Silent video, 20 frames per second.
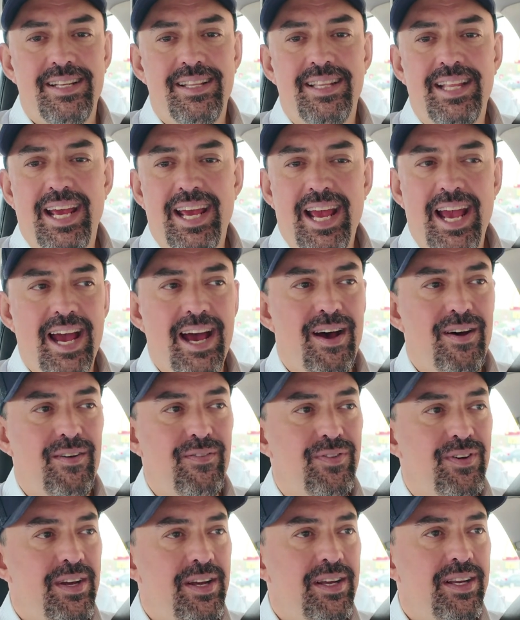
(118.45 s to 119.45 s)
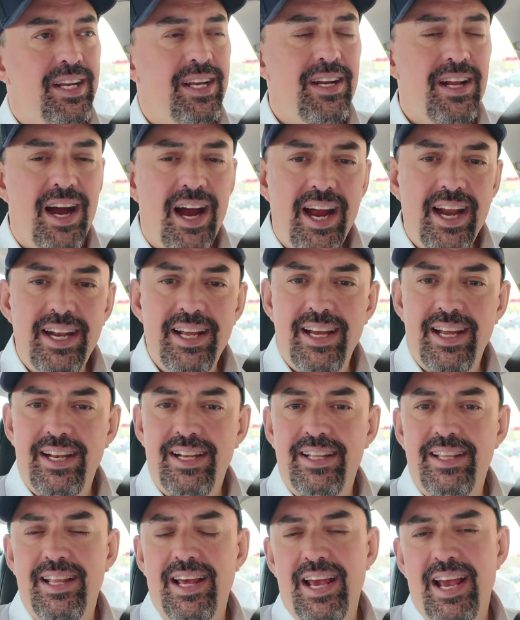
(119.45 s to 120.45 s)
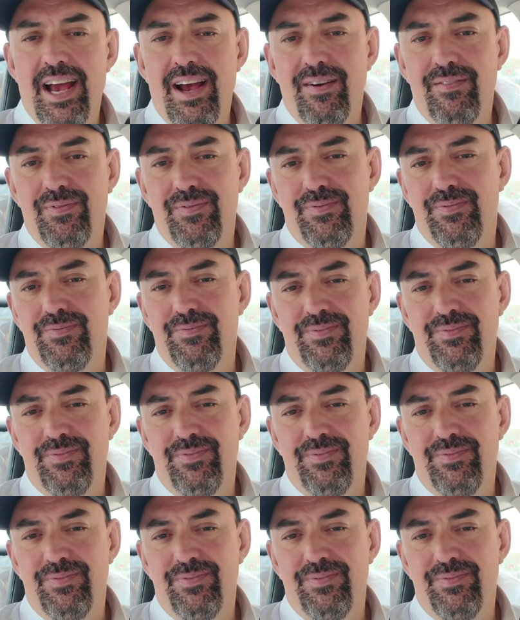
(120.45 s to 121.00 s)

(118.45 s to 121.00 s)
and they have United, and they have